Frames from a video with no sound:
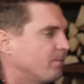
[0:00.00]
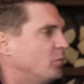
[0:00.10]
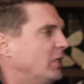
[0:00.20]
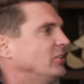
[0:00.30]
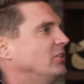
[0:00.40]

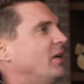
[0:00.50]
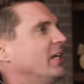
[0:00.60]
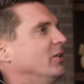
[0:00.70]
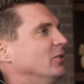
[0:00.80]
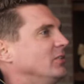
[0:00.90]
Where's the
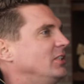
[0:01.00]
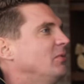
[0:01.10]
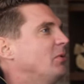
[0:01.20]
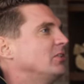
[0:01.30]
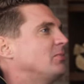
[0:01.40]
Wagyu?
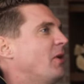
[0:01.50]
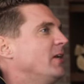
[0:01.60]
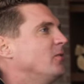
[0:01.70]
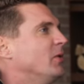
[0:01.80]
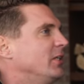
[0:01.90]
She wants
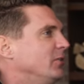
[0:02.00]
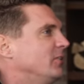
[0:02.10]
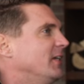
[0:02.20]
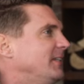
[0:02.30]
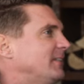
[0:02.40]
Wagyu
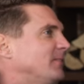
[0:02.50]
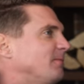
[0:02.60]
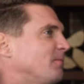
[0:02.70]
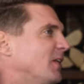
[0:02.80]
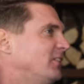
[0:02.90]
steaks.
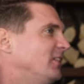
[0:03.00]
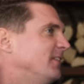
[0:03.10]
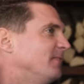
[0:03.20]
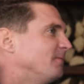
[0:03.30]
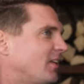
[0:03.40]
That's
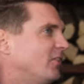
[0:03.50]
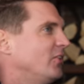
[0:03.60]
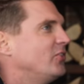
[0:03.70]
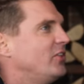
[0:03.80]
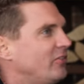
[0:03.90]
it.
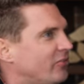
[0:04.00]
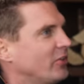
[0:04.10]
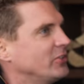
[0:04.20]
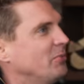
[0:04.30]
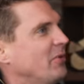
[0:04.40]
Just
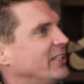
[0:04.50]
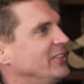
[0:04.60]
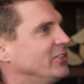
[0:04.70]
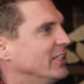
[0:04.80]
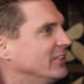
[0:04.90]
defrost some
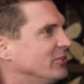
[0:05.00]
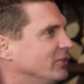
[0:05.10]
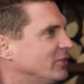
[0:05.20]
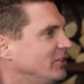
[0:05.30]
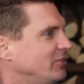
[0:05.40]
Wagyu steaks.
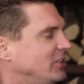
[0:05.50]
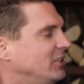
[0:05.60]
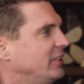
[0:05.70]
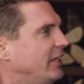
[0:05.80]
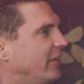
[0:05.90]
We'll see if she eats